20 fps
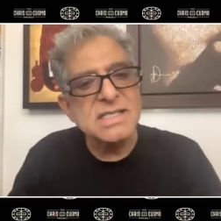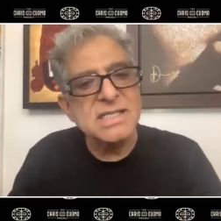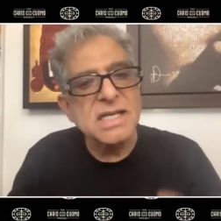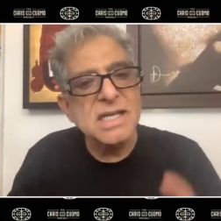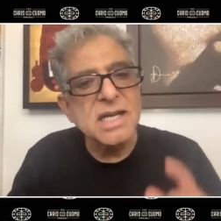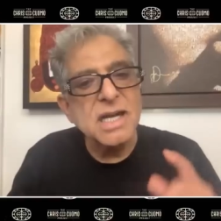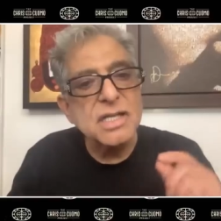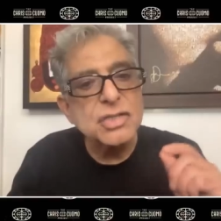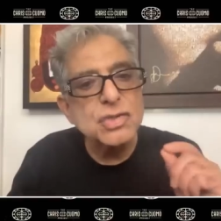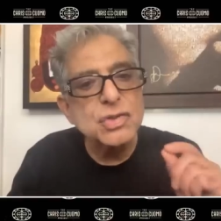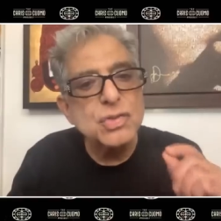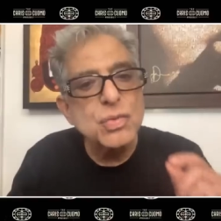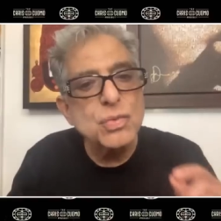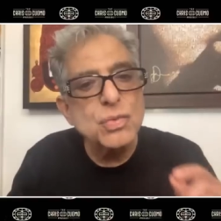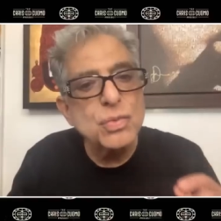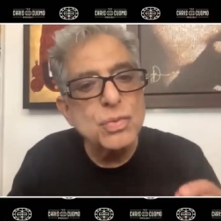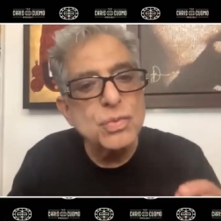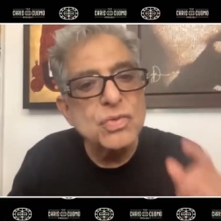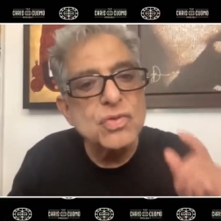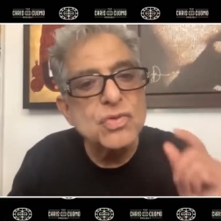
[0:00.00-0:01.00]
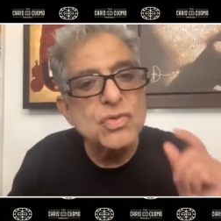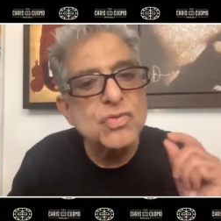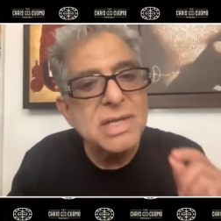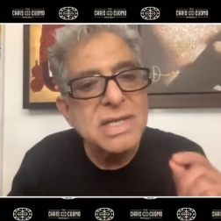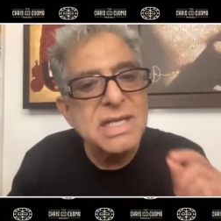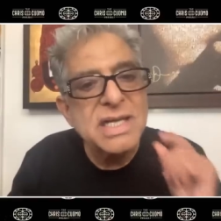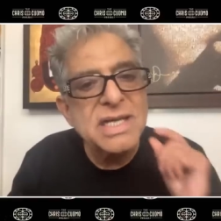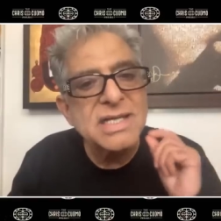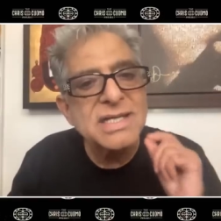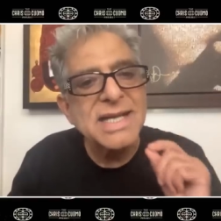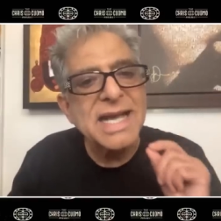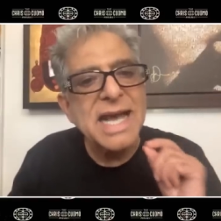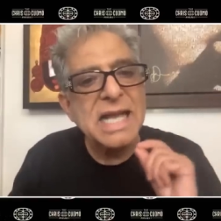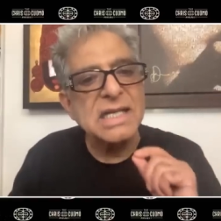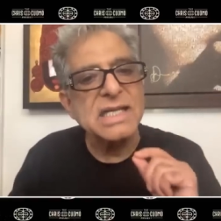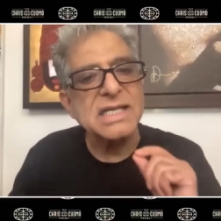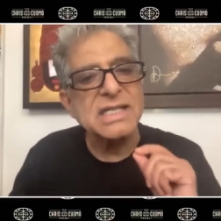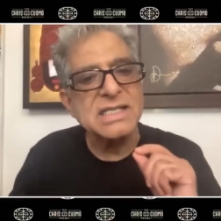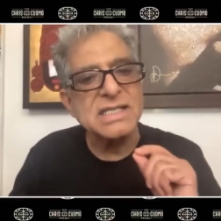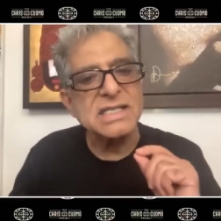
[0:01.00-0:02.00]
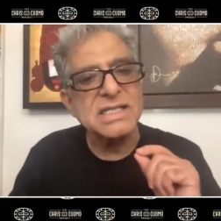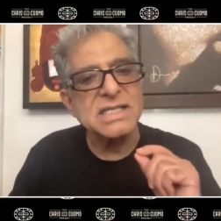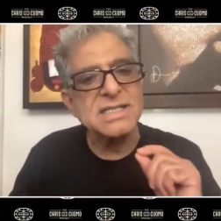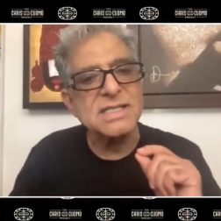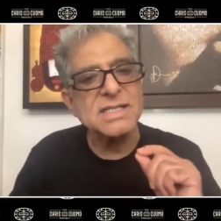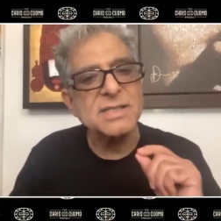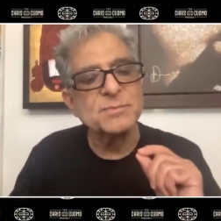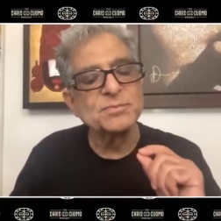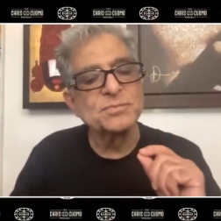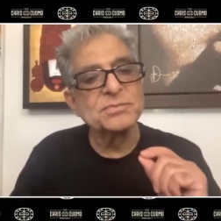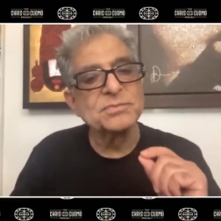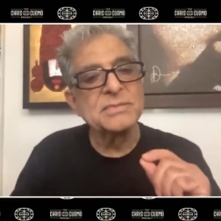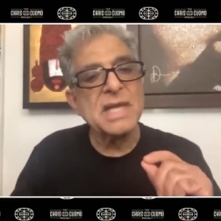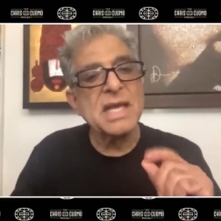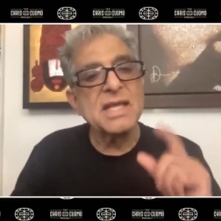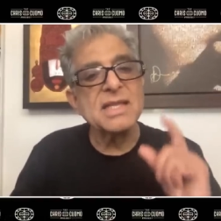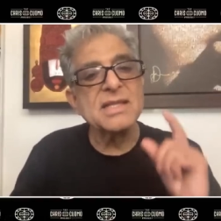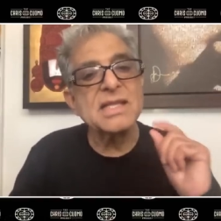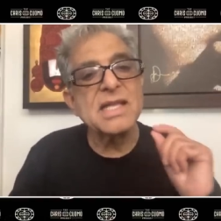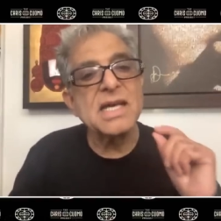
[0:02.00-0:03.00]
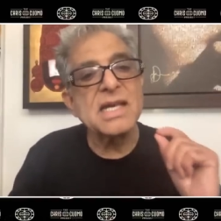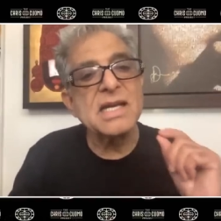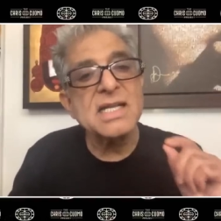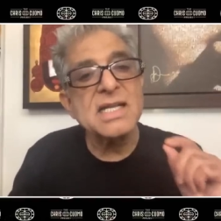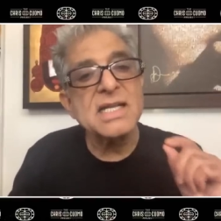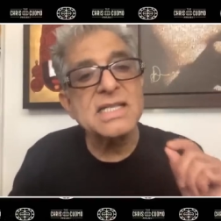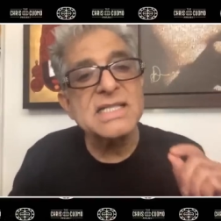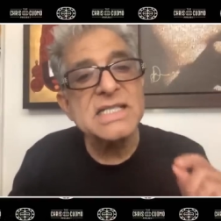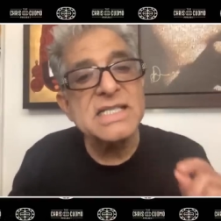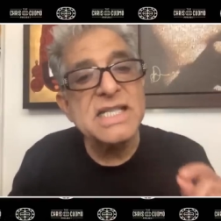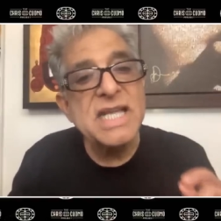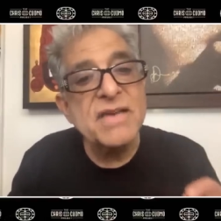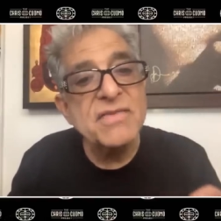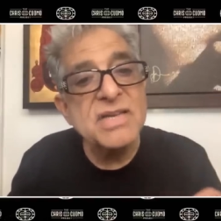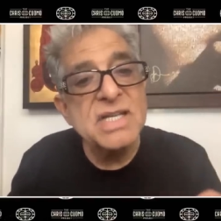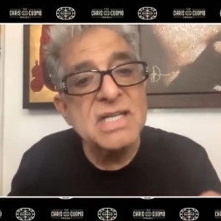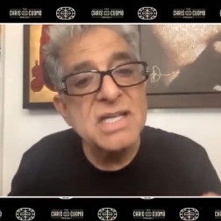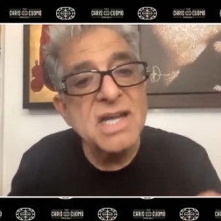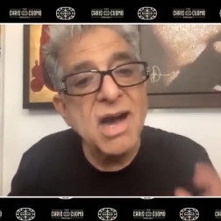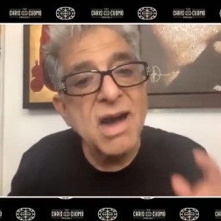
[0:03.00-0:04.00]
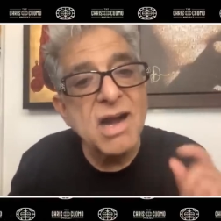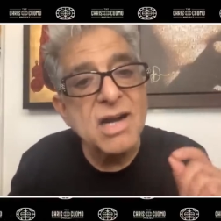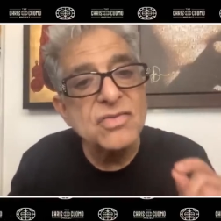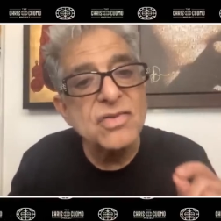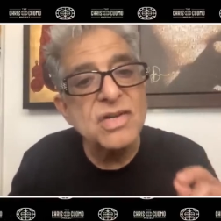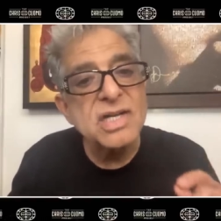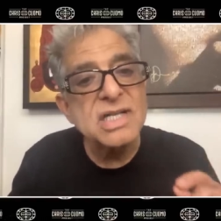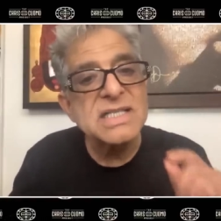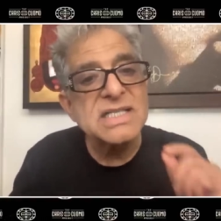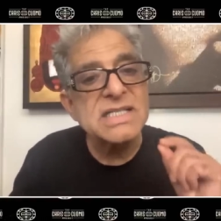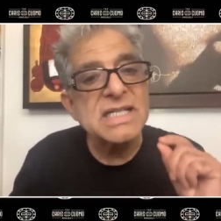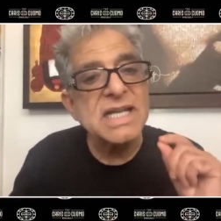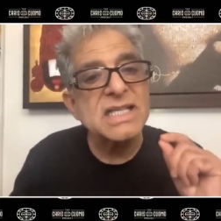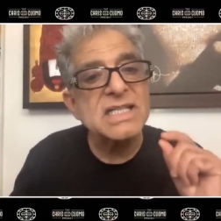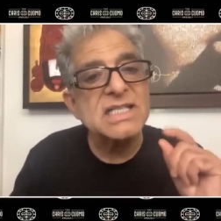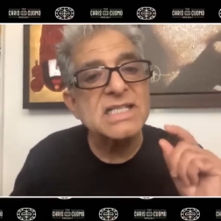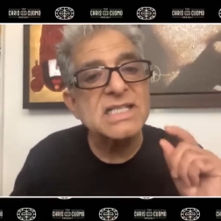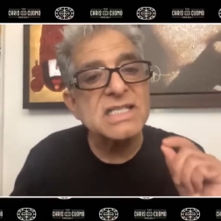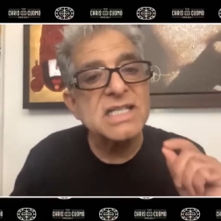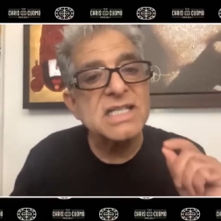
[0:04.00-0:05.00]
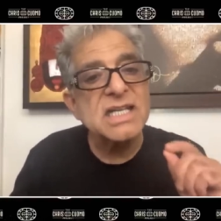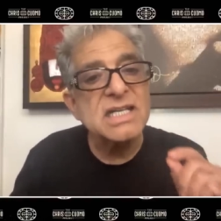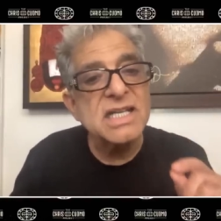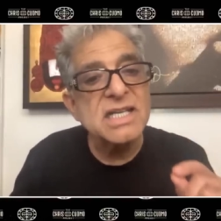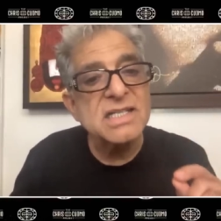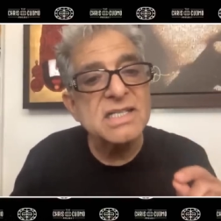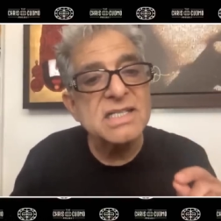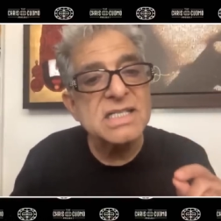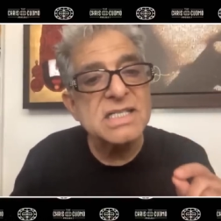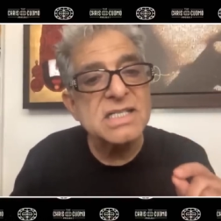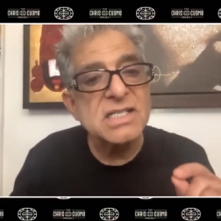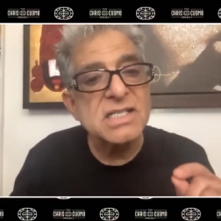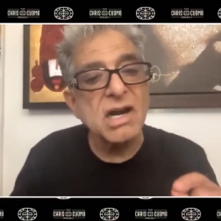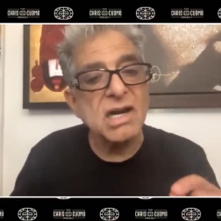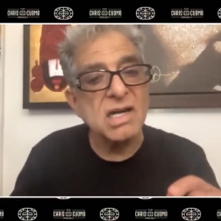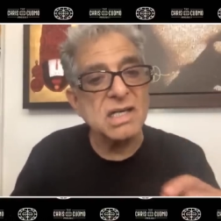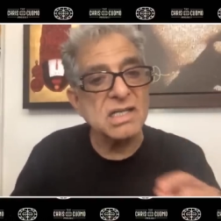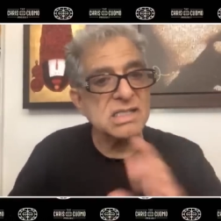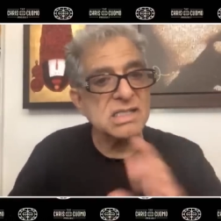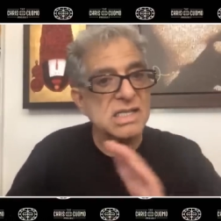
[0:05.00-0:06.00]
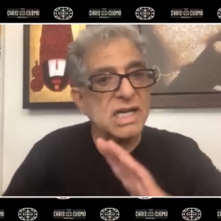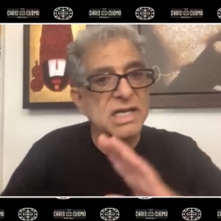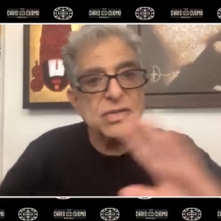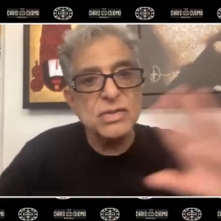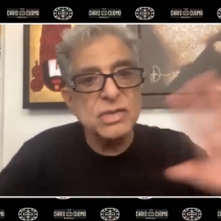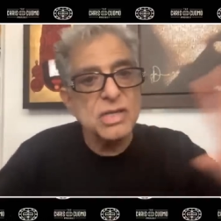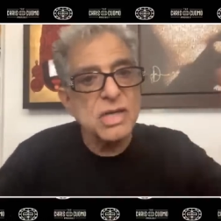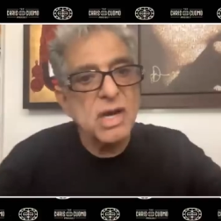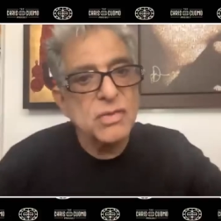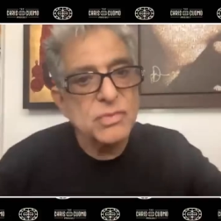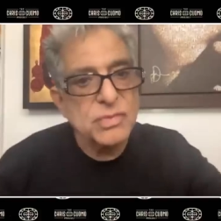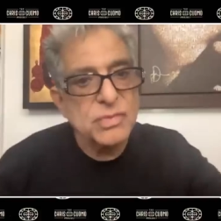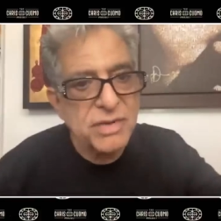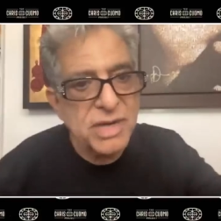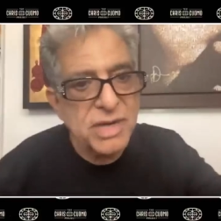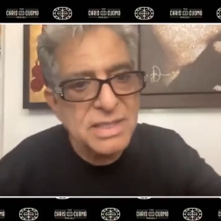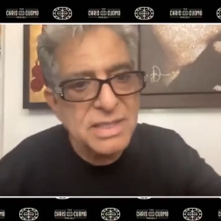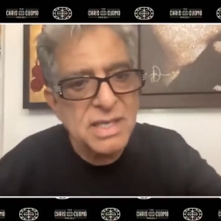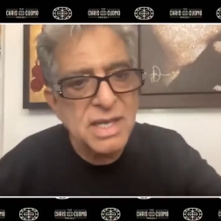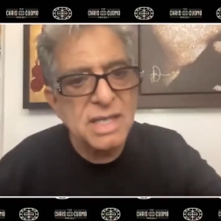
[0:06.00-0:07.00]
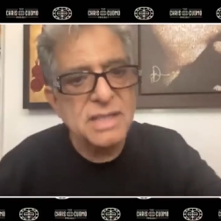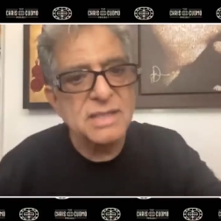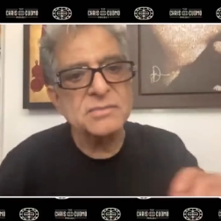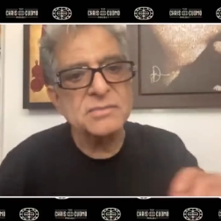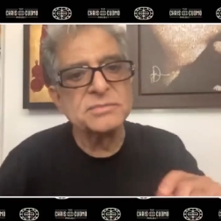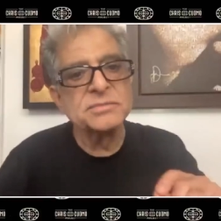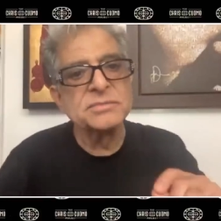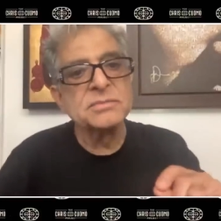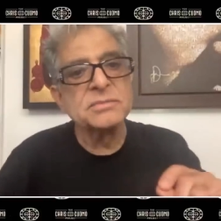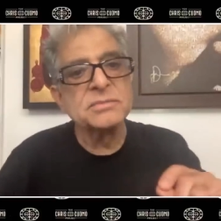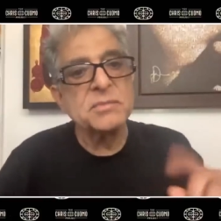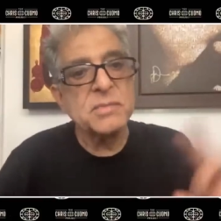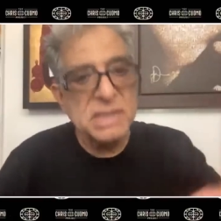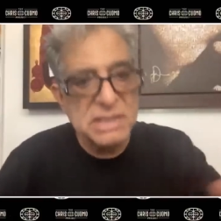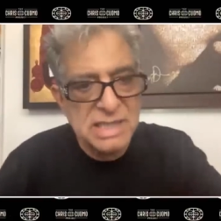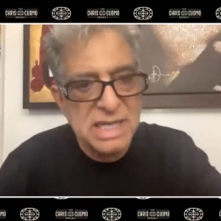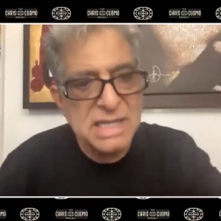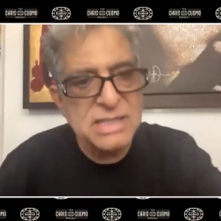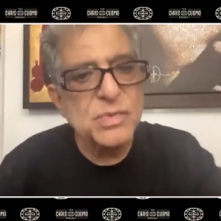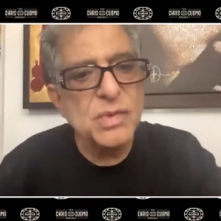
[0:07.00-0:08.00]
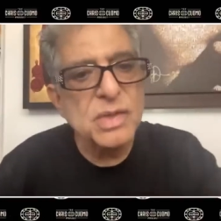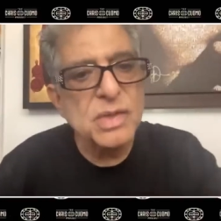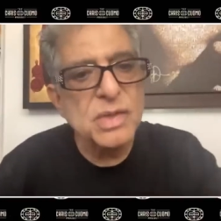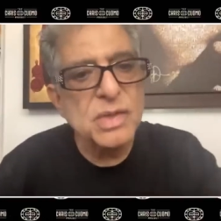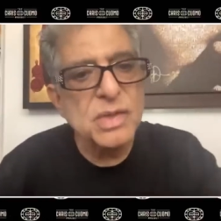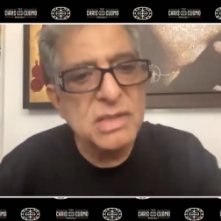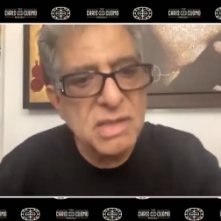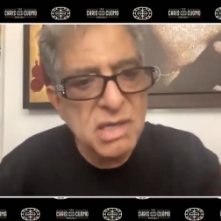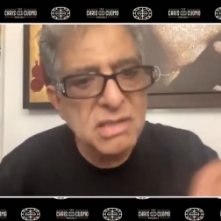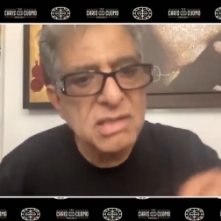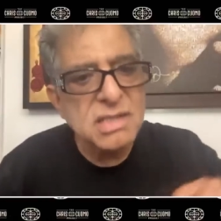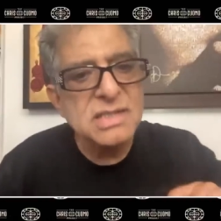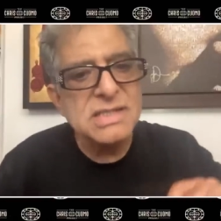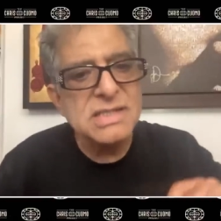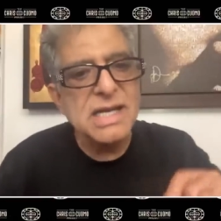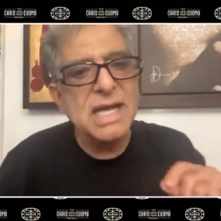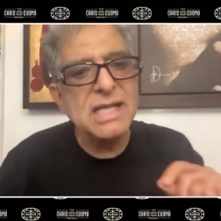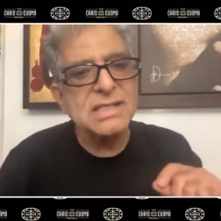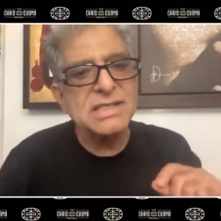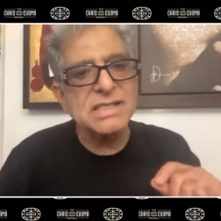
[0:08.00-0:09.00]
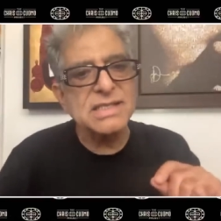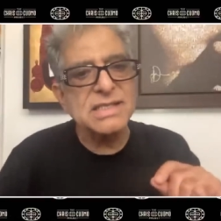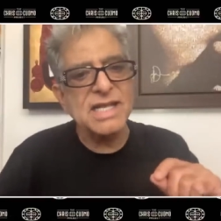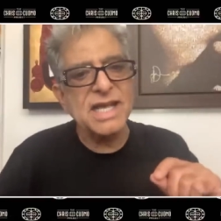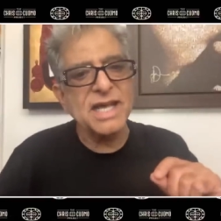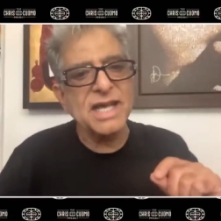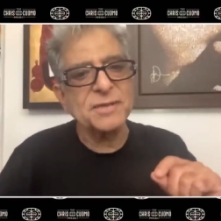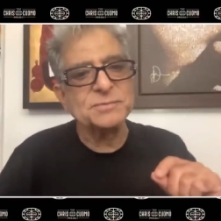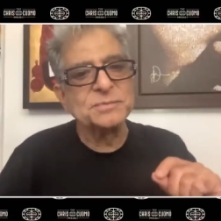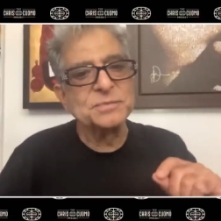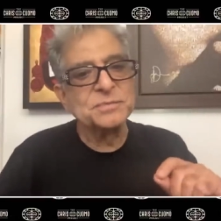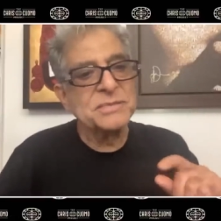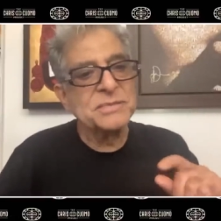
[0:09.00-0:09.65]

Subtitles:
there are 2 trillion galaxies. There are 700 sextillion stars. I don't know how to write that, but that's what current science is saying.